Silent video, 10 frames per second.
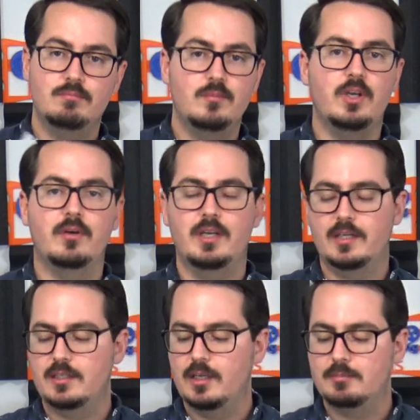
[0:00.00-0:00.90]
you know,
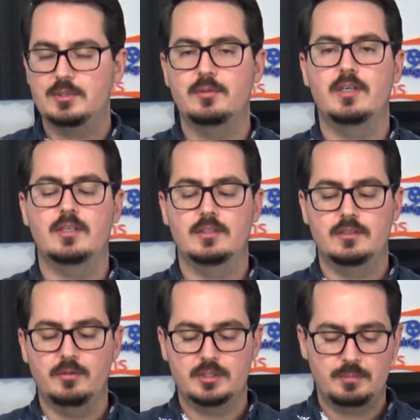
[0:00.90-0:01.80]
connecting up to a
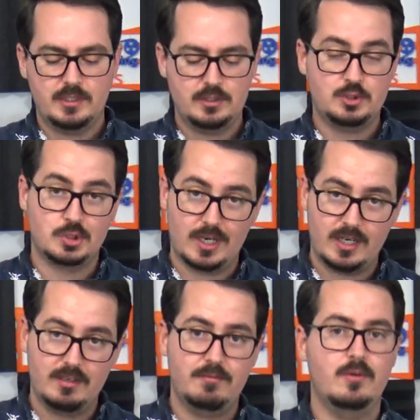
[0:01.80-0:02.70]
USB
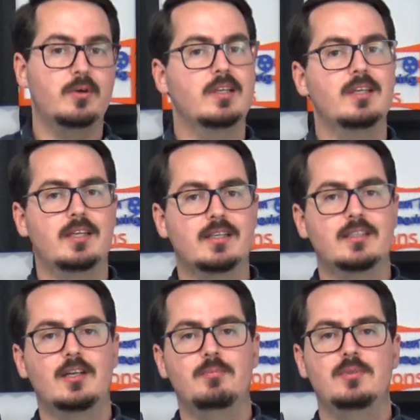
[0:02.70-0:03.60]
drive, or you can connect
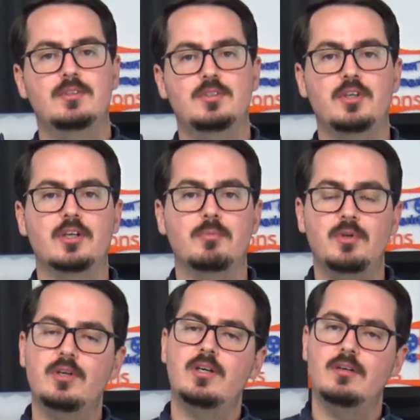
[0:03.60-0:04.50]
it up to your
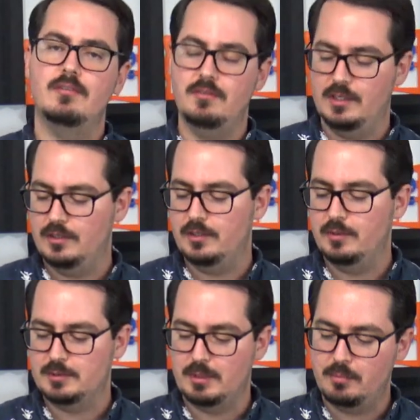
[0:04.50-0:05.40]
computer via the
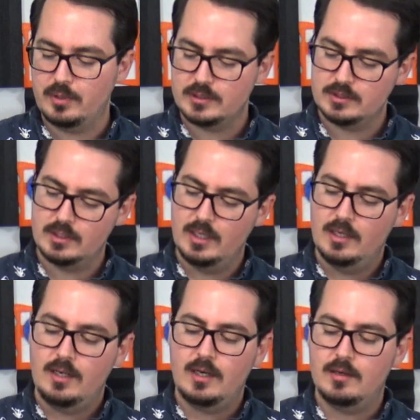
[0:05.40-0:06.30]
USB ports,
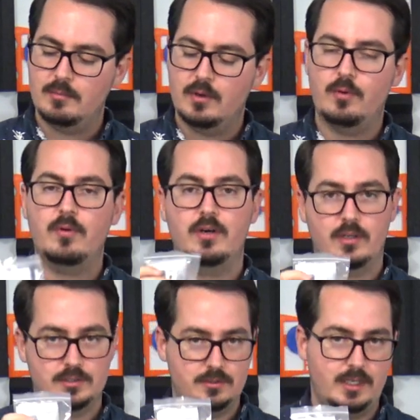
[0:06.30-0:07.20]
um, or it
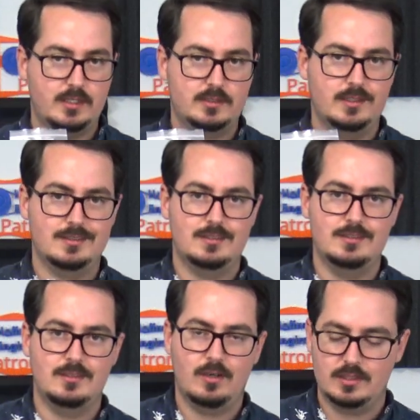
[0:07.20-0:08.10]
also has an
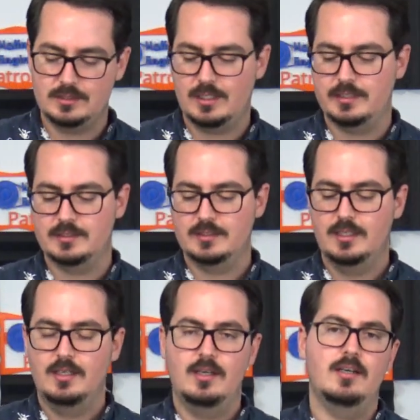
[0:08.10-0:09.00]
SD card slots
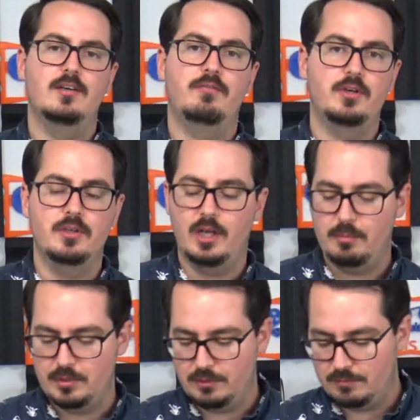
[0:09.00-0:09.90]
uh, for you to
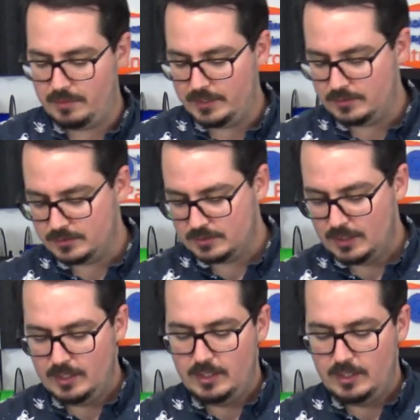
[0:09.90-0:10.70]
upload files.